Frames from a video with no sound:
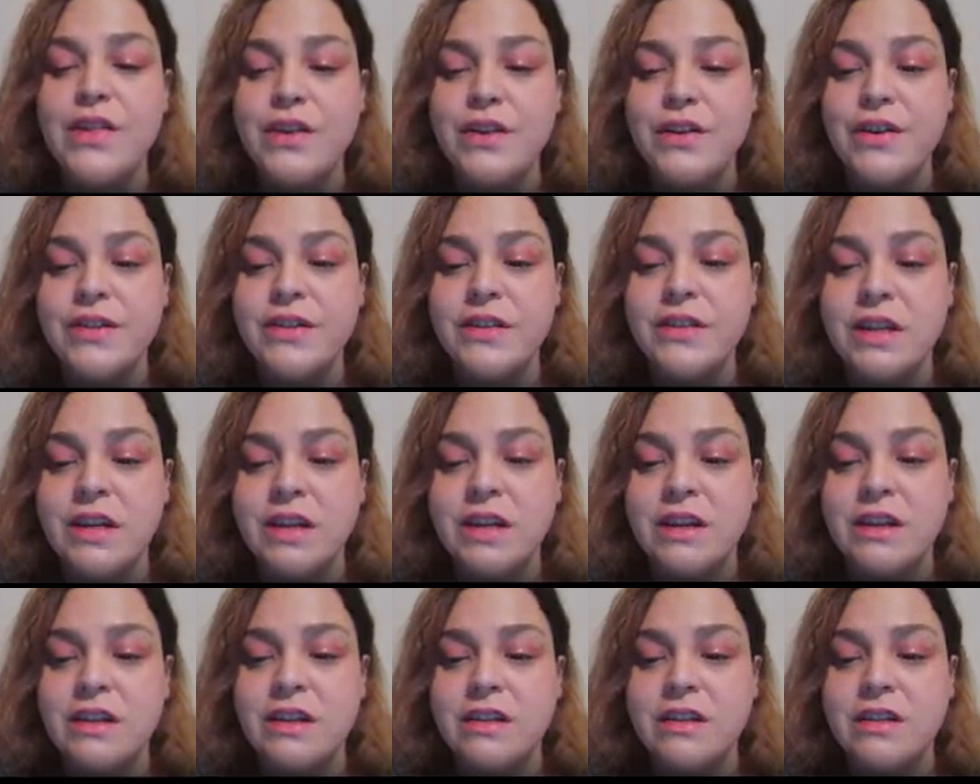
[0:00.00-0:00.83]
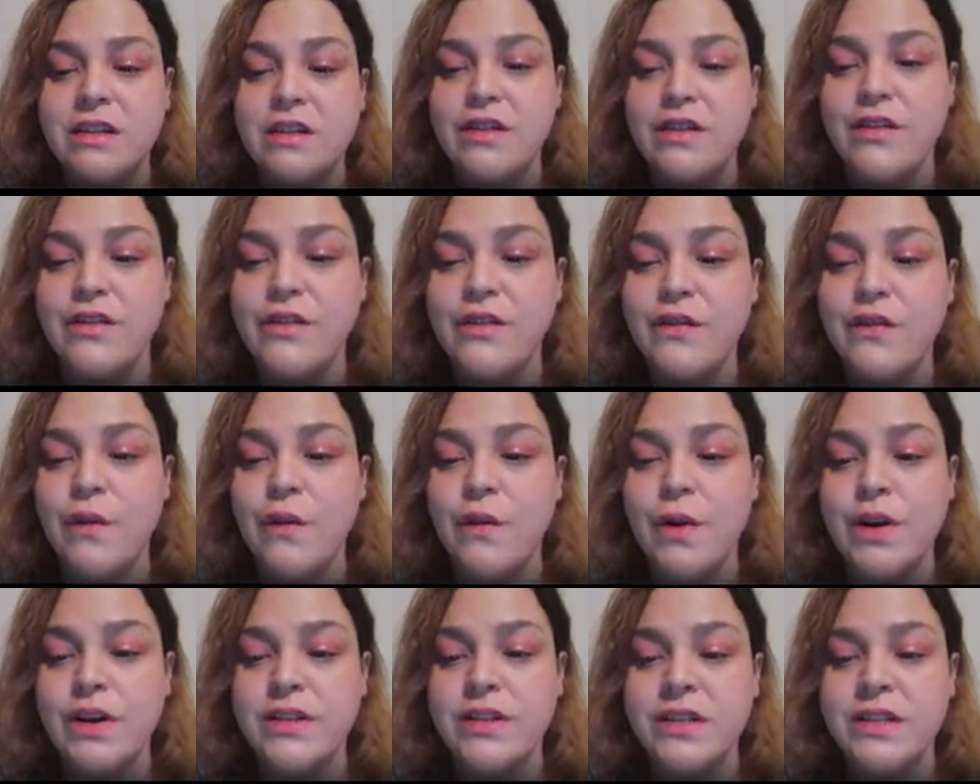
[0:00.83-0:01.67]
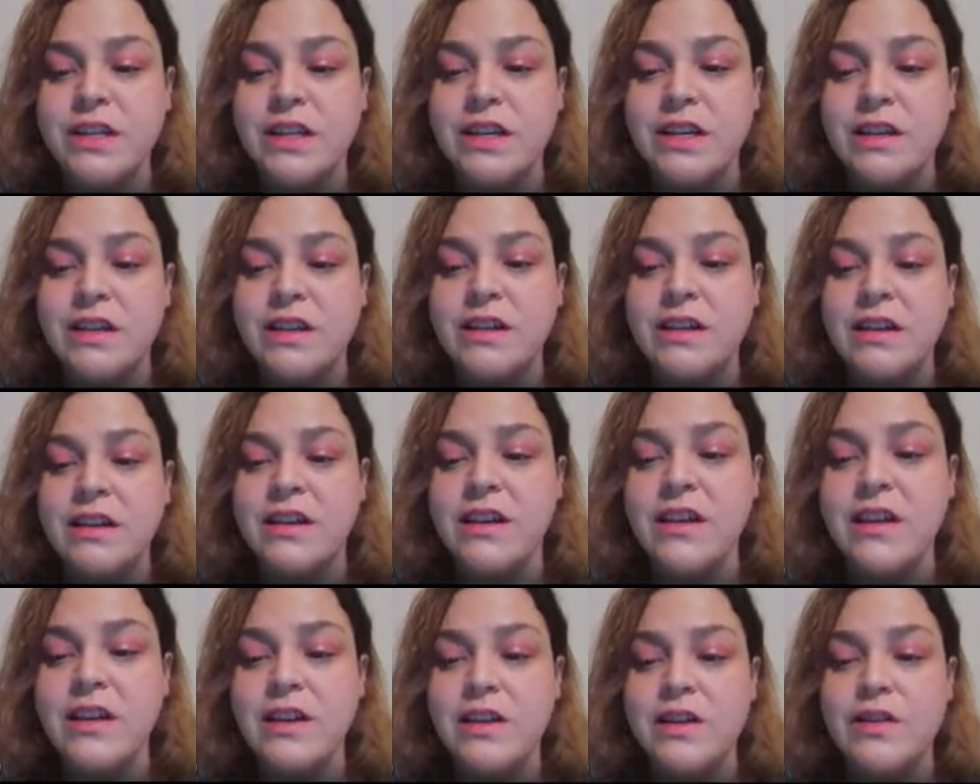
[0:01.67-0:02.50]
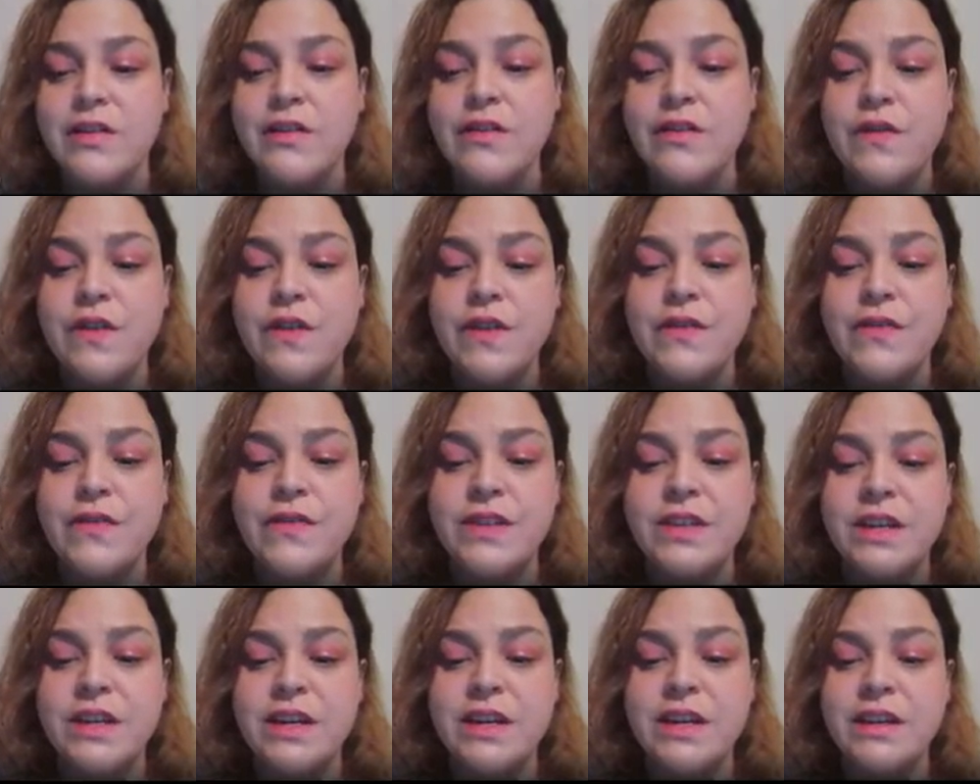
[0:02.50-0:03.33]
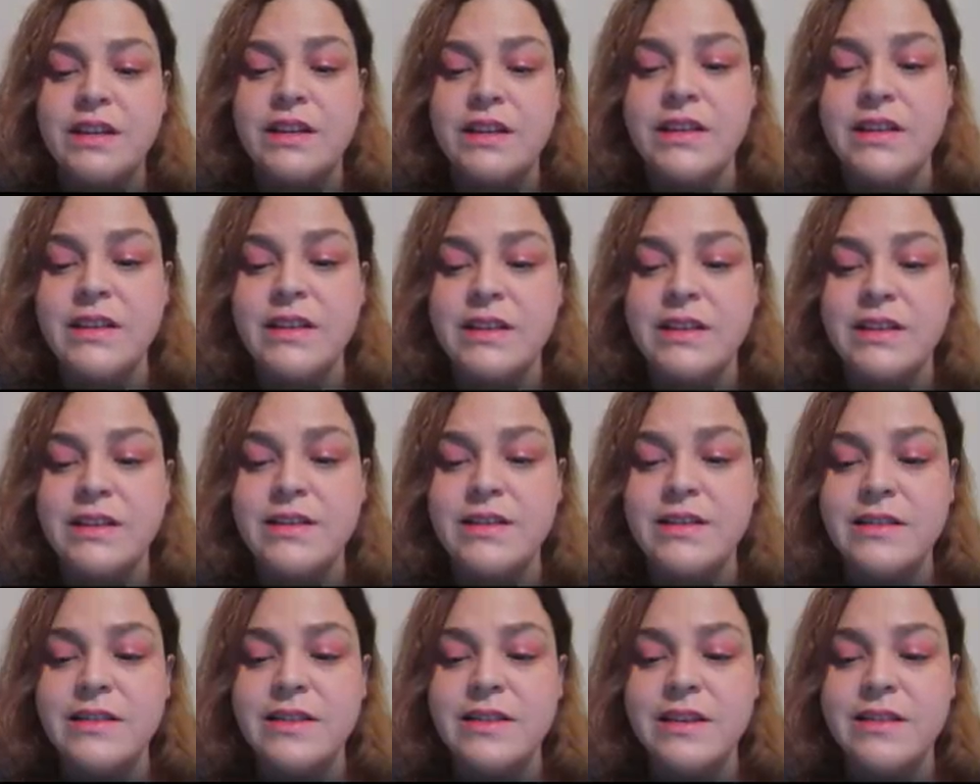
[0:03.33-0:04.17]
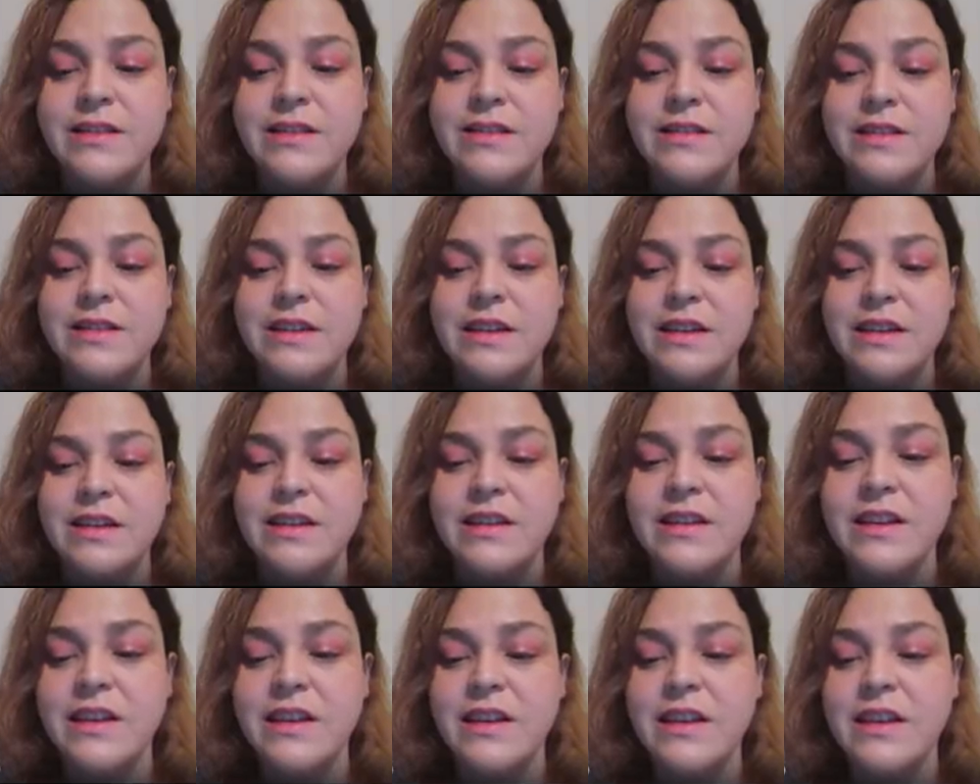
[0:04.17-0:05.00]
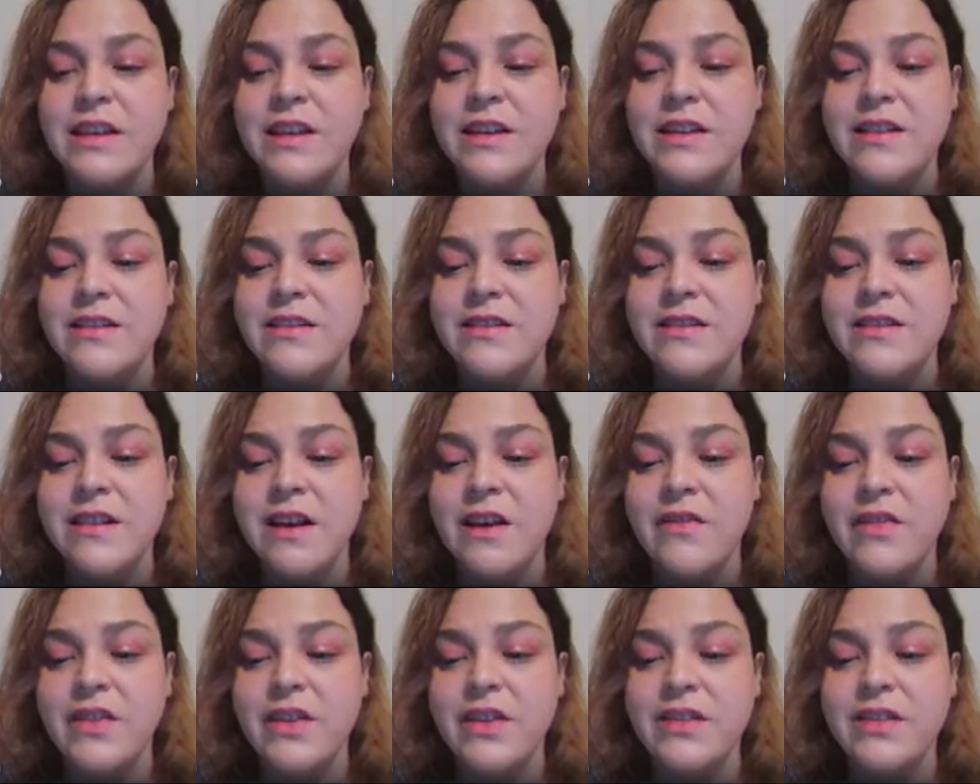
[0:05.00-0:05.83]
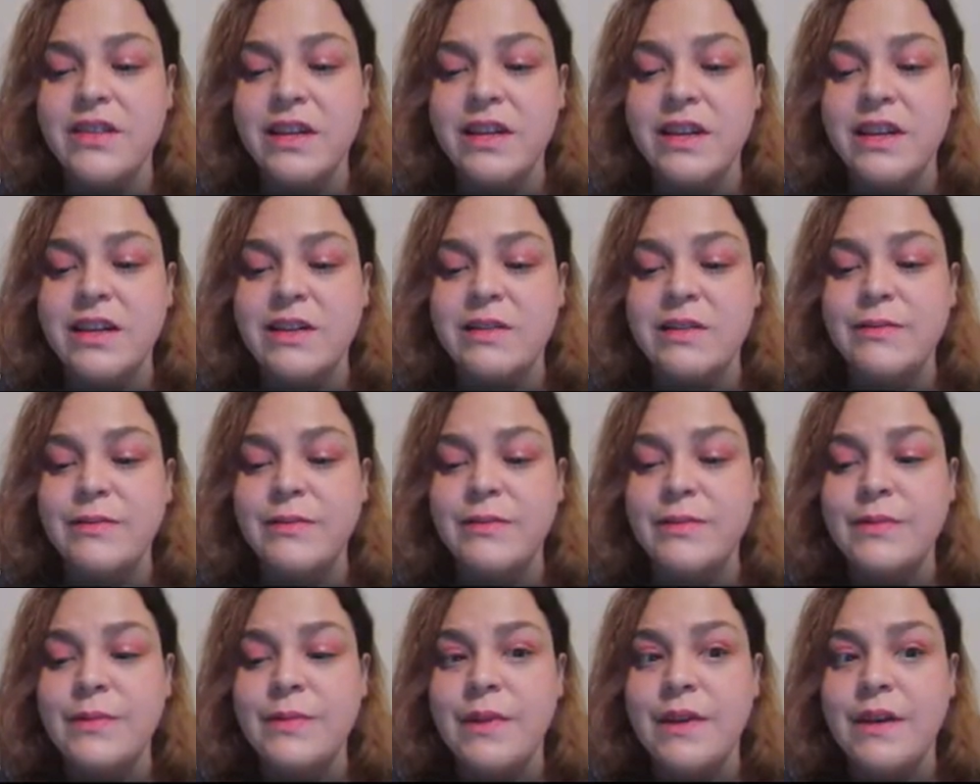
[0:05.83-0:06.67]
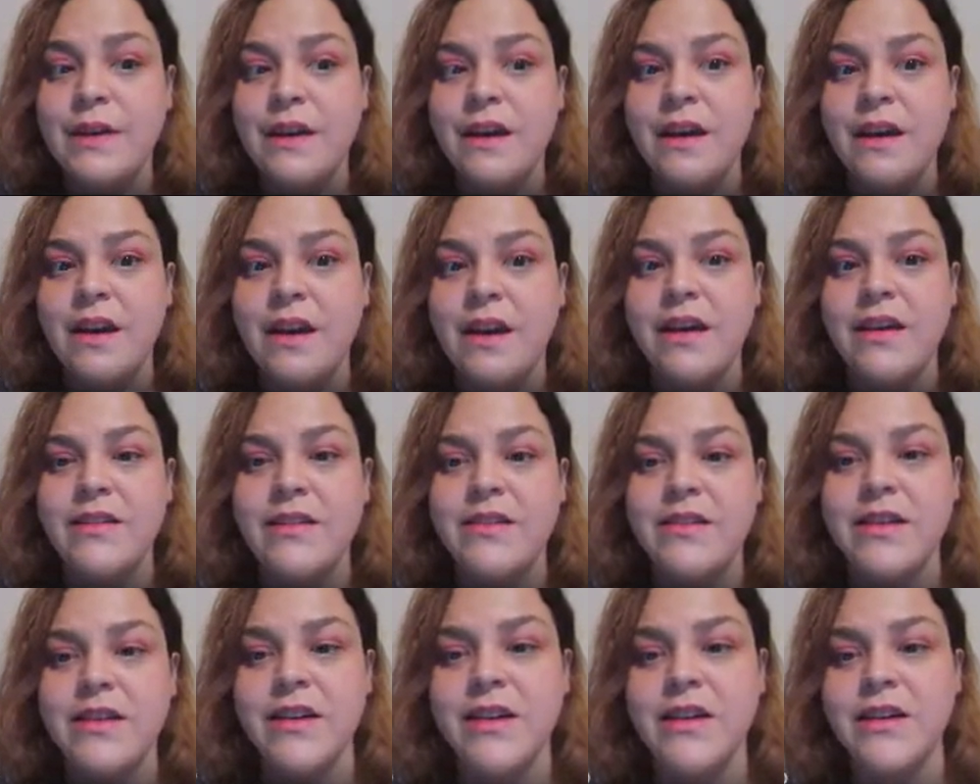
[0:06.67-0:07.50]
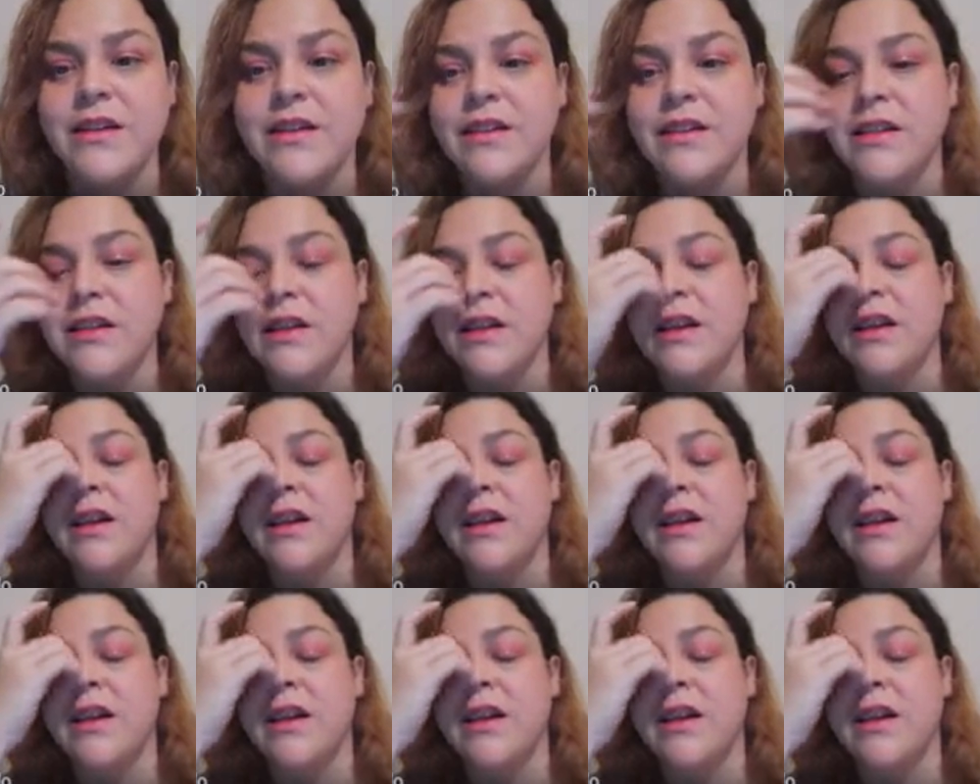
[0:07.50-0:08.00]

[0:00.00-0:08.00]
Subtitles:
13, 14, 15, 16, 17, 18.